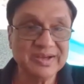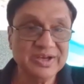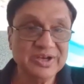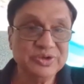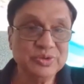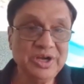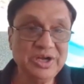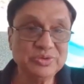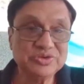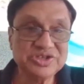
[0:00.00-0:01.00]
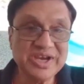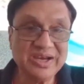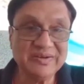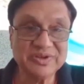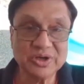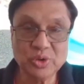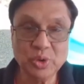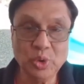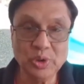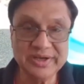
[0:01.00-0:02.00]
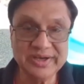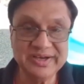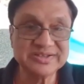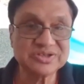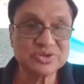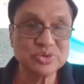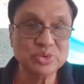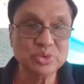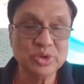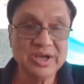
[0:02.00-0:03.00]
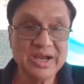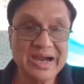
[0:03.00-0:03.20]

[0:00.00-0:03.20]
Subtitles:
You need to check if the goal is to